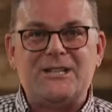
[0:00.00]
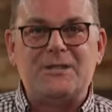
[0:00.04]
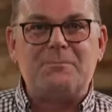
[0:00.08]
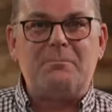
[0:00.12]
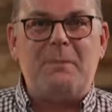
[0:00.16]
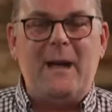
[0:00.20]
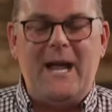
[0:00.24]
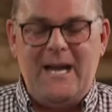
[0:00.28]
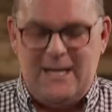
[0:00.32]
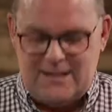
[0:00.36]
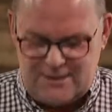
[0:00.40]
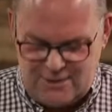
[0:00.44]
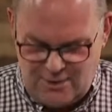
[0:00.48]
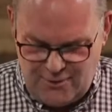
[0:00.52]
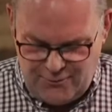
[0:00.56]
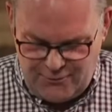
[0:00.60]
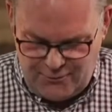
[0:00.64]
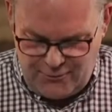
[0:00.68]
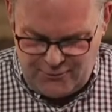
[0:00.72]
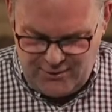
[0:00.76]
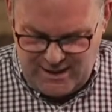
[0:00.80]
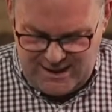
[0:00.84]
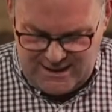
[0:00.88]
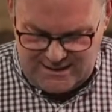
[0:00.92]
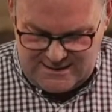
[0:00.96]
spite
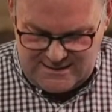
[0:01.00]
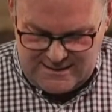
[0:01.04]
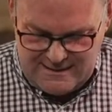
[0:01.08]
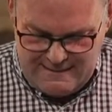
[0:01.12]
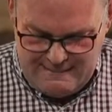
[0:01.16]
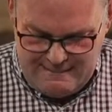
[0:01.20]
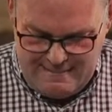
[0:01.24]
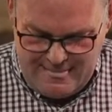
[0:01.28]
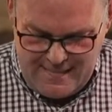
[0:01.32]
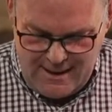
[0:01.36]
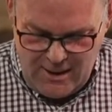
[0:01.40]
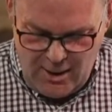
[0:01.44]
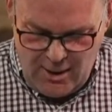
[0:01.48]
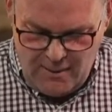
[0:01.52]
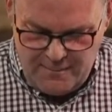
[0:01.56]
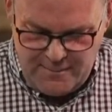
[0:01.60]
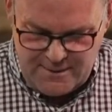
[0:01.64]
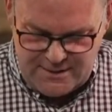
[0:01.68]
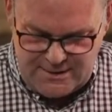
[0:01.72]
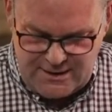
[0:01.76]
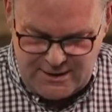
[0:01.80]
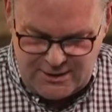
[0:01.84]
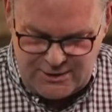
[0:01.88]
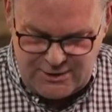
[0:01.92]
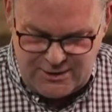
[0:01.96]
of great
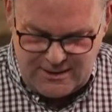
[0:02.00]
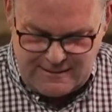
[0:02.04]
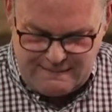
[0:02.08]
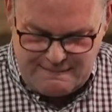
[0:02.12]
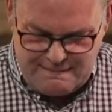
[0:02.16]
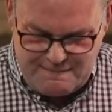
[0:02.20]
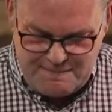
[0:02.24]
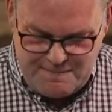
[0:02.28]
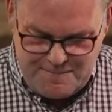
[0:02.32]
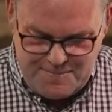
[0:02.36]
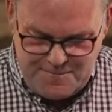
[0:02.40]
opposition.